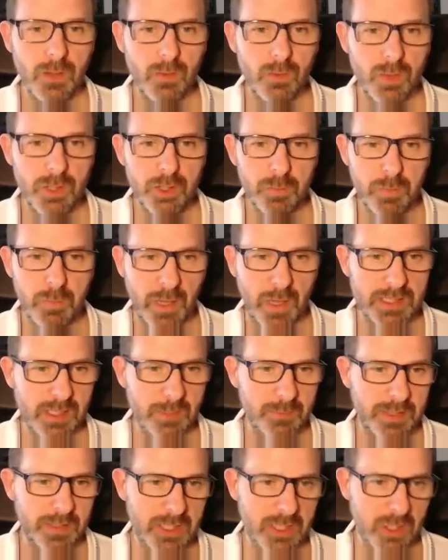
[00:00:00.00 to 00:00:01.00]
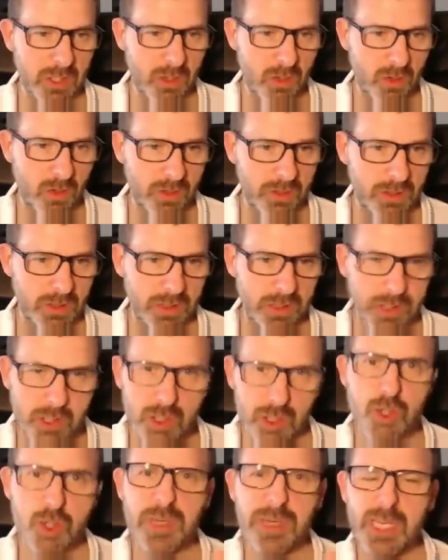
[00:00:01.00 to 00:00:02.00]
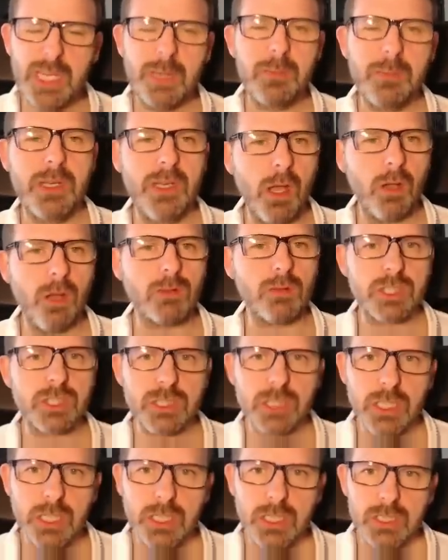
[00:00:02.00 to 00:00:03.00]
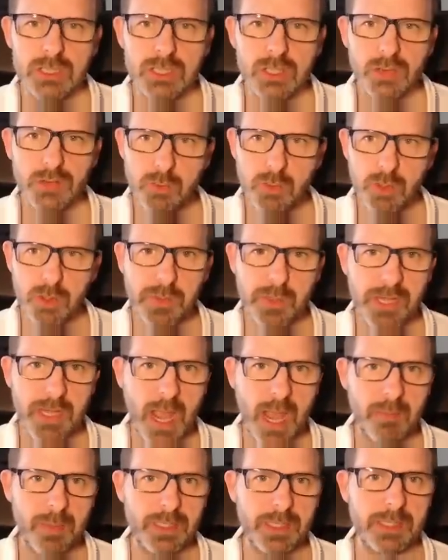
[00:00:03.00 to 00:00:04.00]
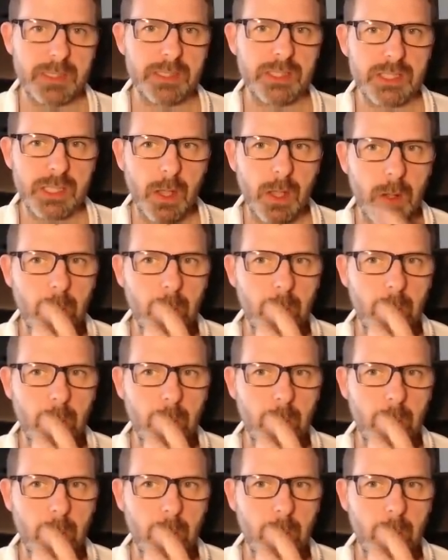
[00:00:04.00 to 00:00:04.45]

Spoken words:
play something this long, you should be keeping notes. So that's what's been happening. So